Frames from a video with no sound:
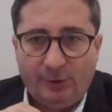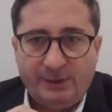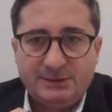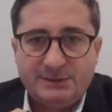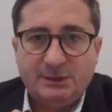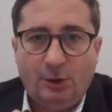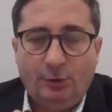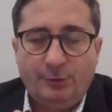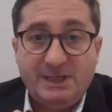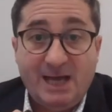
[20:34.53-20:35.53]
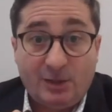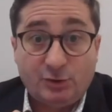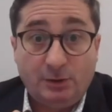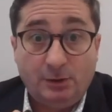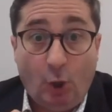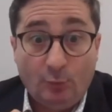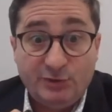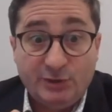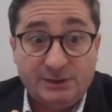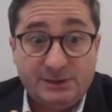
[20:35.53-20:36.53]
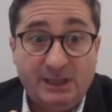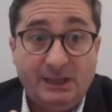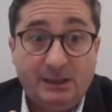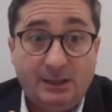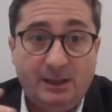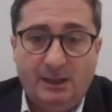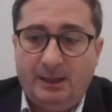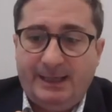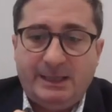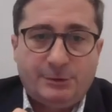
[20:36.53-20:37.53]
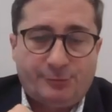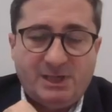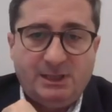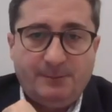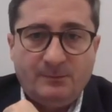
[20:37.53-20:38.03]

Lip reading: points on the actual object in 3D.